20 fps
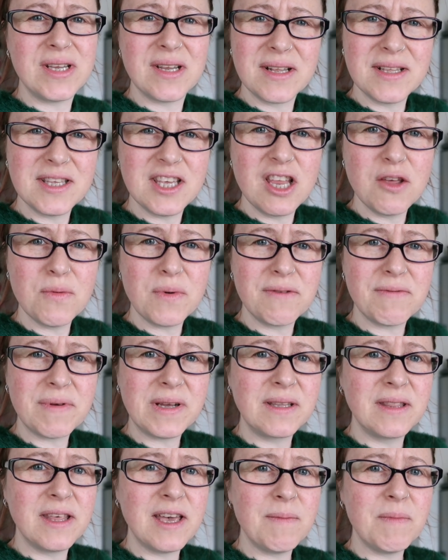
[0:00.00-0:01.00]
Did I tell you I
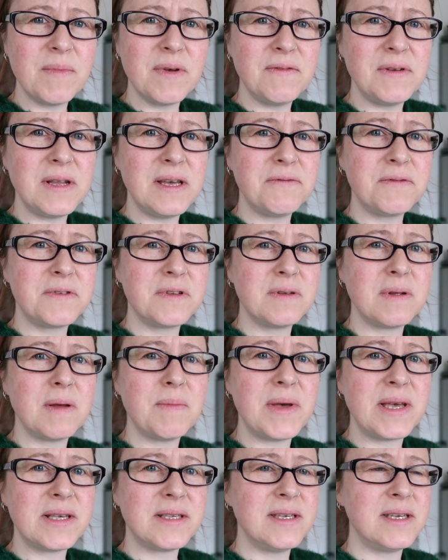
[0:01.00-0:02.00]
rang them? I've left a
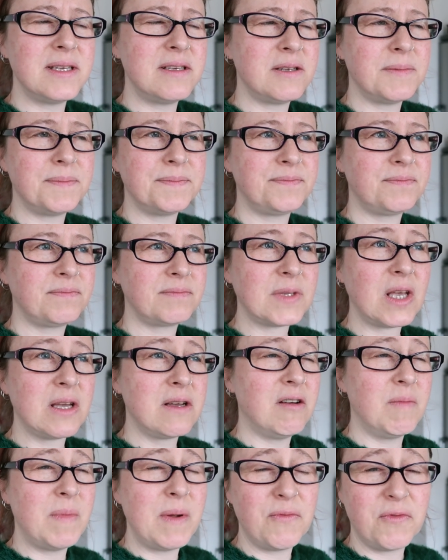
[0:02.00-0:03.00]
message. I
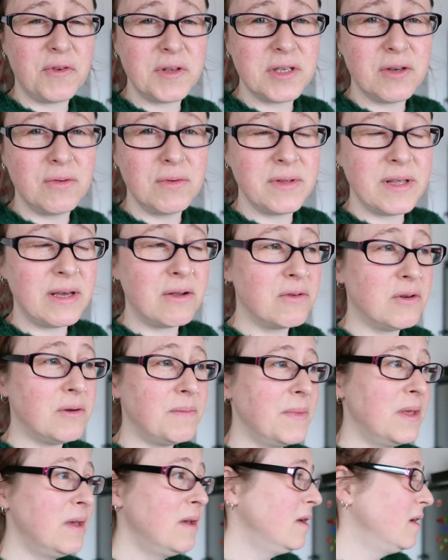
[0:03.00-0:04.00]
can't remember if I told you that or
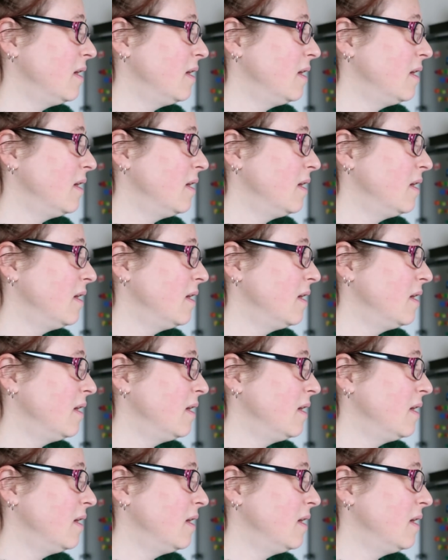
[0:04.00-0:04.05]
not.